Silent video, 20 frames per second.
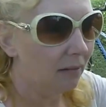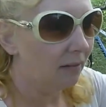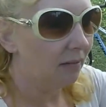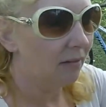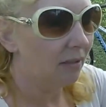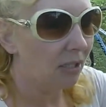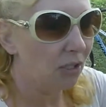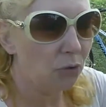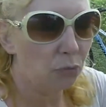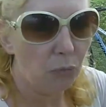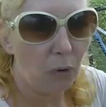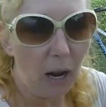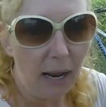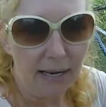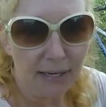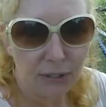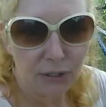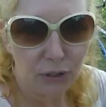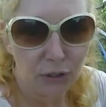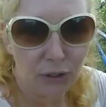this
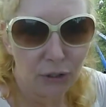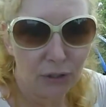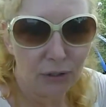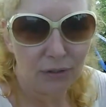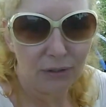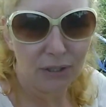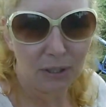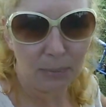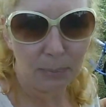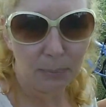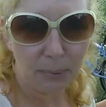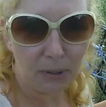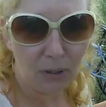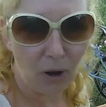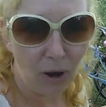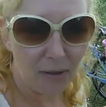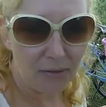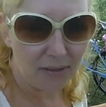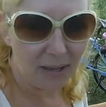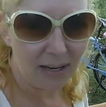riser to put
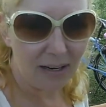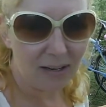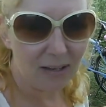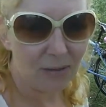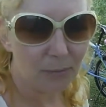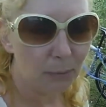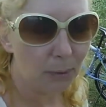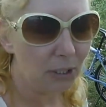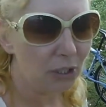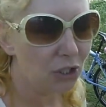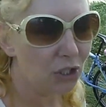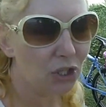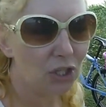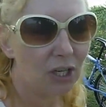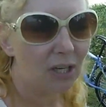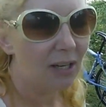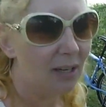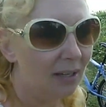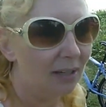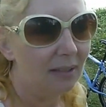on there, which,
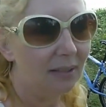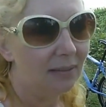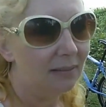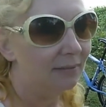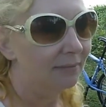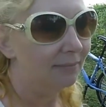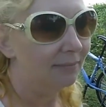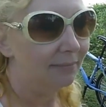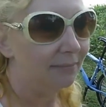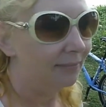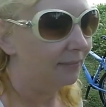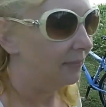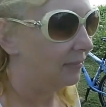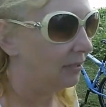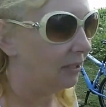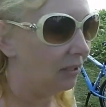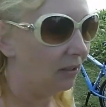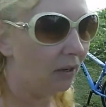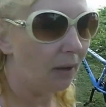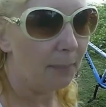
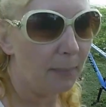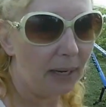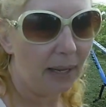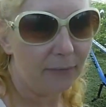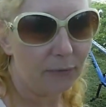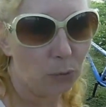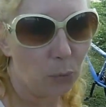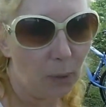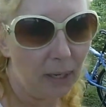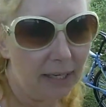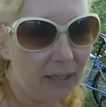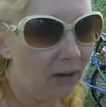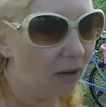you know, I'm gonna have to wait